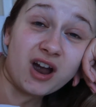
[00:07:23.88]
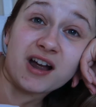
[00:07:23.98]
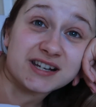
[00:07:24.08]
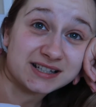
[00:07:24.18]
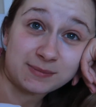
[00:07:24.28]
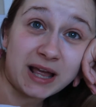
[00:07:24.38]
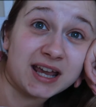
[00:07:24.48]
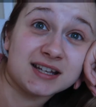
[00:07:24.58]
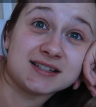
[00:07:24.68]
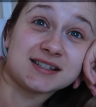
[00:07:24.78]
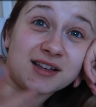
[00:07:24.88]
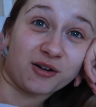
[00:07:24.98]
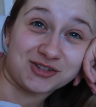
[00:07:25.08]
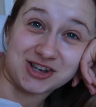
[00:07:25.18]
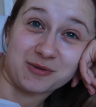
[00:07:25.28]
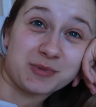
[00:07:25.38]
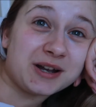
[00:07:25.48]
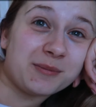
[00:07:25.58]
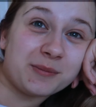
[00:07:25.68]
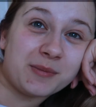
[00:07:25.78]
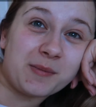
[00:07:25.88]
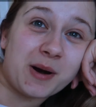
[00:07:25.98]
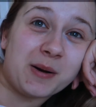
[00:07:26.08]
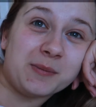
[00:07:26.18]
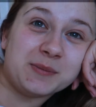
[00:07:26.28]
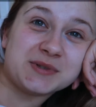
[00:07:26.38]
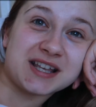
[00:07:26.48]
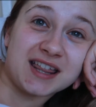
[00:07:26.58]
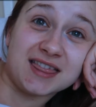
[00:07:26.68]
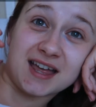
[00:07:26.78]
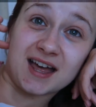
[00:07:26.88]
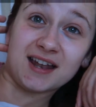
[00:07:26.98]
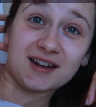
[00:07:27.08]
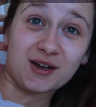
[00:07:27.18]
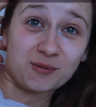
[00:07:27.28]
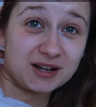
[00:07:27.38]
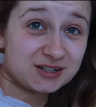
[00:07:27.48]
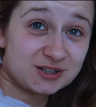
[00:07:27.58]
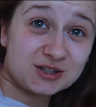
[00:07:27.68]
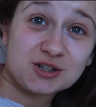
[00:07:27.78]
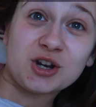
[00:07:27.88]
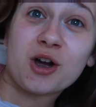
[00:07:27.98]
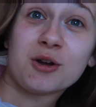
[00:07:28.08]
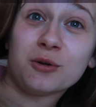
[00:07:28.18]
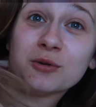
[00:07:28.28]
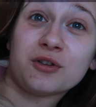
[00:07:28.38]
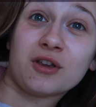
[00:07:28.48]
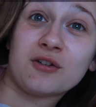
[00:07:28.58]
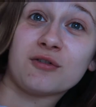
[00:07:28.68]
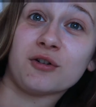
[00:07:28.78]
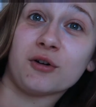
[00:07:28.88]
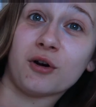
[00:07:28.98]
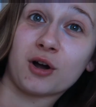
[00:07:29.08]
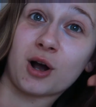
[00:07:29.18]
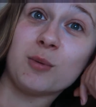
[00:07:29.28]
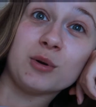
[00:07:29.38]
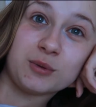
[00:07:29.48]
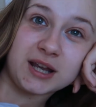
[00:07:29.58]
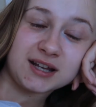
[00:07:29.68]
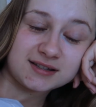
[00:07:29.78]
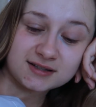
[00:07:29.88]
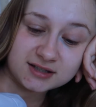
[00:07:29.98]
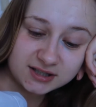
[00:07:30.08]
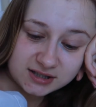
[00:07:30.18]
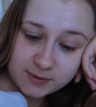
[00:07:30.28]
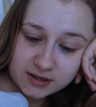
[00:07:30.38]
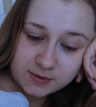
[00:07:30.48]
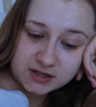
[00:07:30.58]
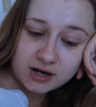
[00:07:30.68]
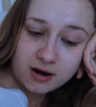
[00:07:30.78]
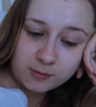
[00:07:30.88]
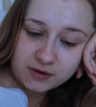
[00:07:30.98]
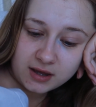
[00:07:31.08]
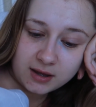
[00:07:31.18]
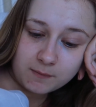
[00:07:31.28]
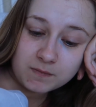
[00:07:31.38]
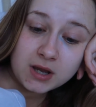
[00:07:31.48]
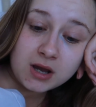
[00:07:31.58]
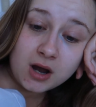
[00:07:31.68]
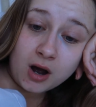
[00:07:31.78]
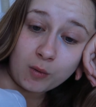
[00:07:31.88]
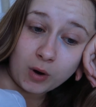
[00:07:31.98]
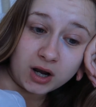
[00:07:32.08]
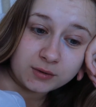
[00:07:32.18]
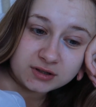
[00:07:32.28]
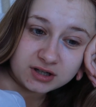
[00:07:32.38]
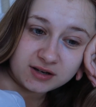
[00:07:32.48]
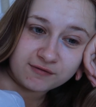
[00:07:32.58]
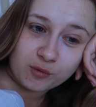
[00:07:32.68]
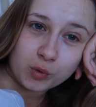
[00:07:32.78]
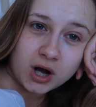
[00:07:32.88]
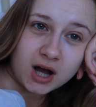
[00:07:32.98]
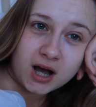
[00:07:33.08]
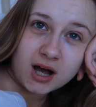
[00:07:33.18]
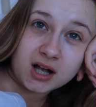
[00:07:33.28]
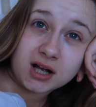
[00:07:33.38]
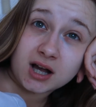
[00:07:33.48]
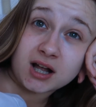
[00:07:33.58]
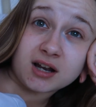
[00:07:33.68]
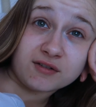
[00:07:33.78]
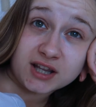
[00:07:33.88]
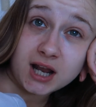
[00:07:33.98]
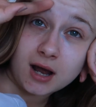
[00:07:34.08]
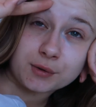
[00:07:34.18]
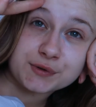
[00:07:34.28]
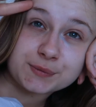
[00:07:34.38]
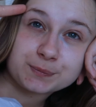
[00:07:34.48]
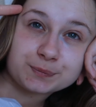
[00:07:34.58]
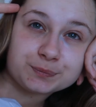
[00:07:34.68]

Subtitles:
I'd explained that obviously I'd been at my mum's, and then I went to Joe's for a couple of weeks just to spend a bit of time with him while I was looking for work and everything else.